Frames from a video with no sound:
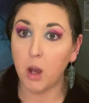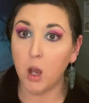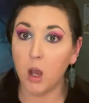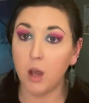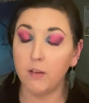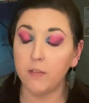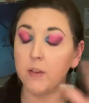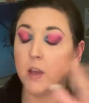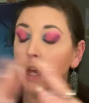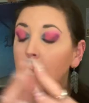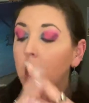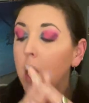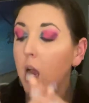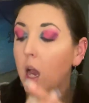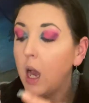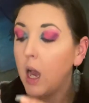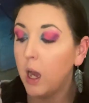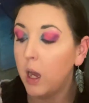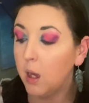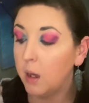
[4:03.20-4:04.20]
off,
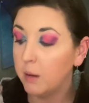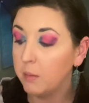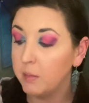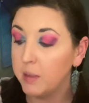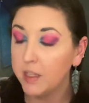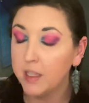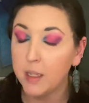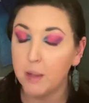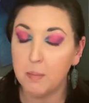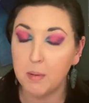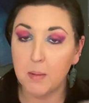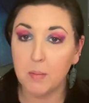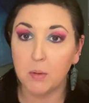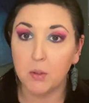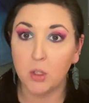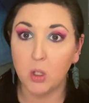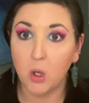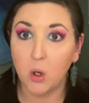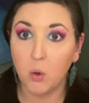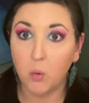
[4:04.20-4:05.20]
um, and let people
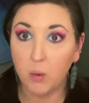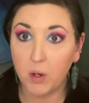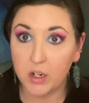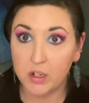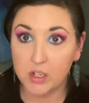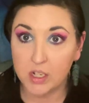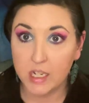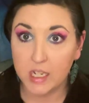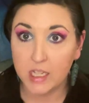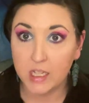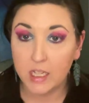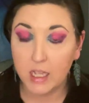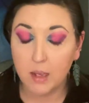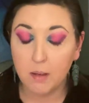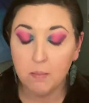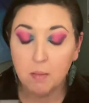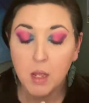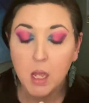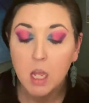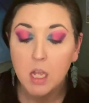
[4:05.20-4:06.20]
know where to get
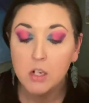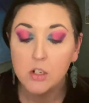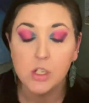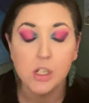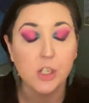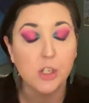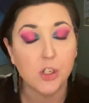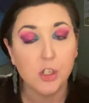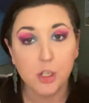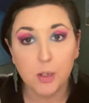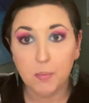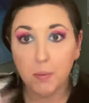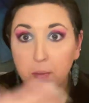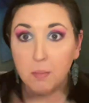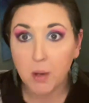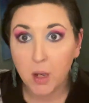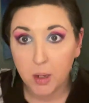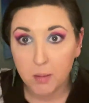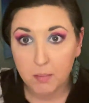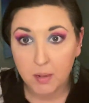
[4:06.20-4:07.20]
them. Just ship them
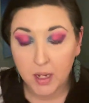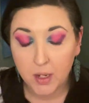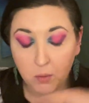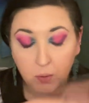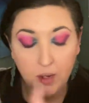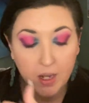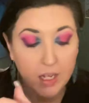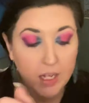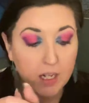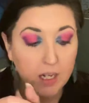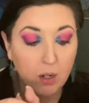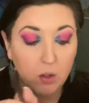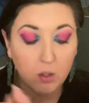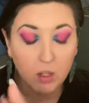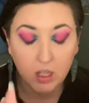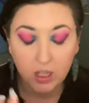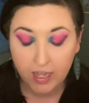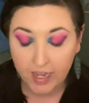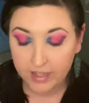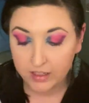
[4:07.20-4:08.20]
on my way and I'll
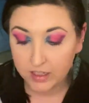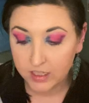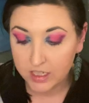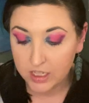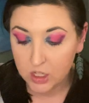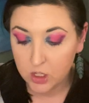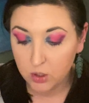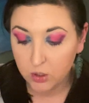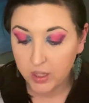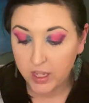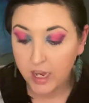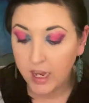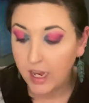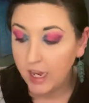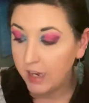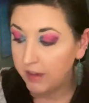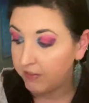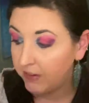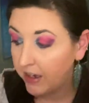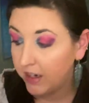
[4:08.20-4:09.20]
gladly do that.
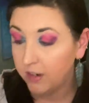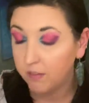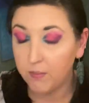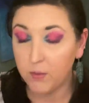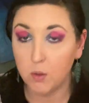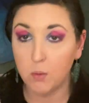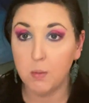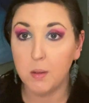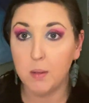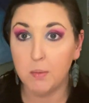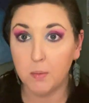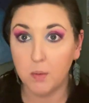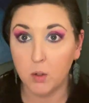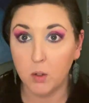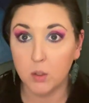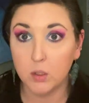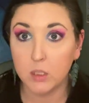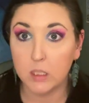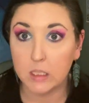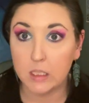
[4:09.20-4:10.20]
I've had a few
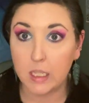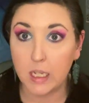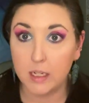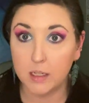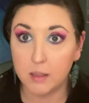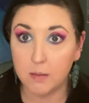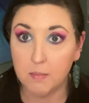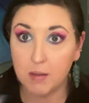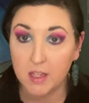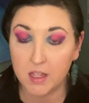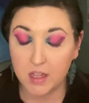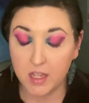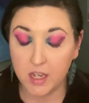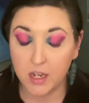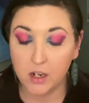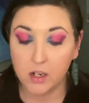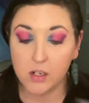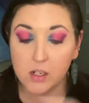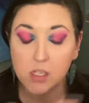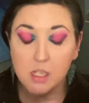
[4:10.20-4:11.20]
people send me
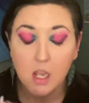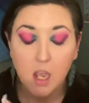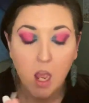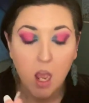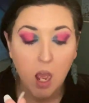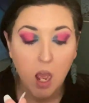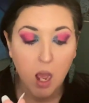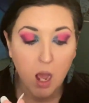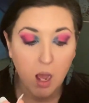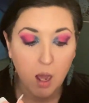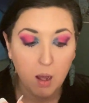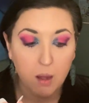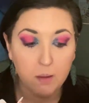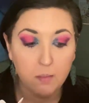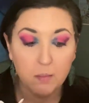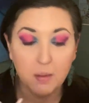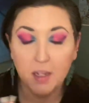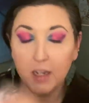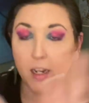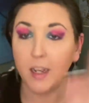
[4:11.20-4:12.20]
theirs
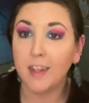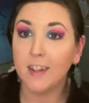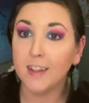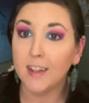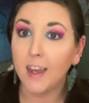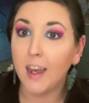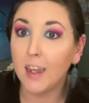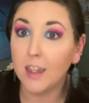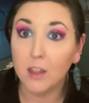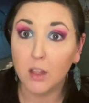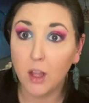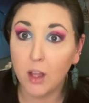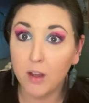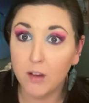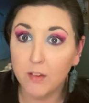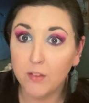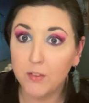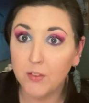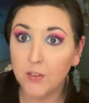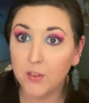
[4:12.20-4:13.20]
um, and I, I
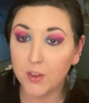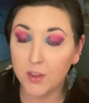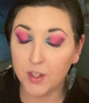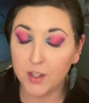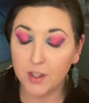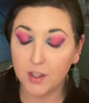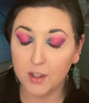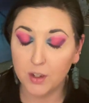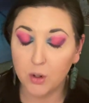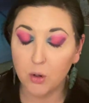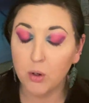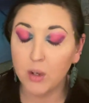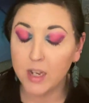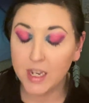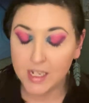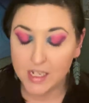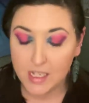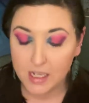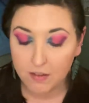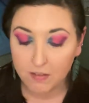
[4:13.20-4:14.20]
love the
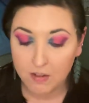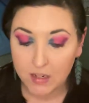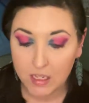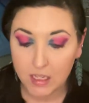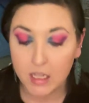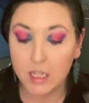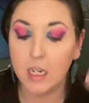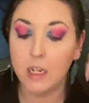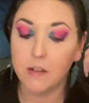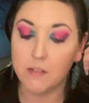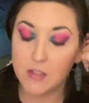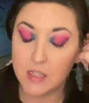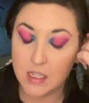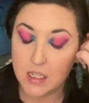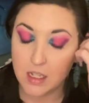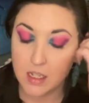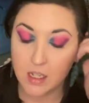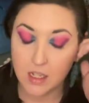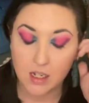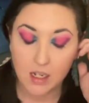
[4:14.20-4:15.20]
creativity that I've
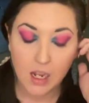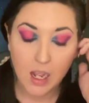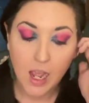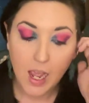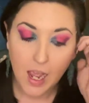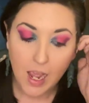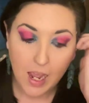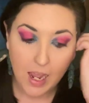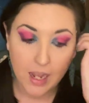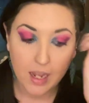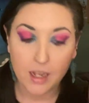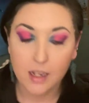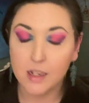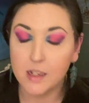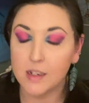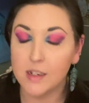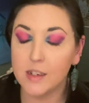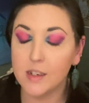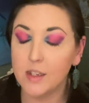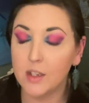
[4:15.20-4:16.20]
seen
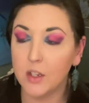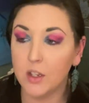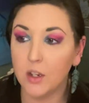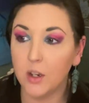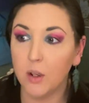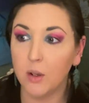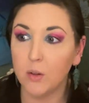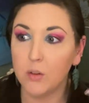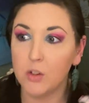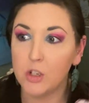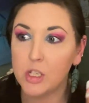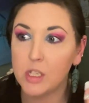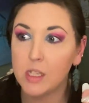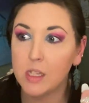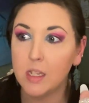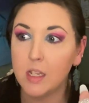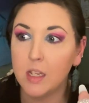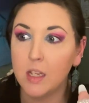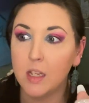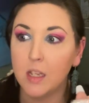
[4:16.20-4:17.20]
and, you know, just
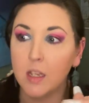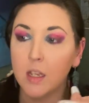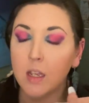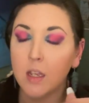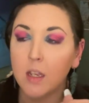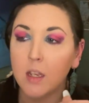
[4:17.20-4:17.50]
the,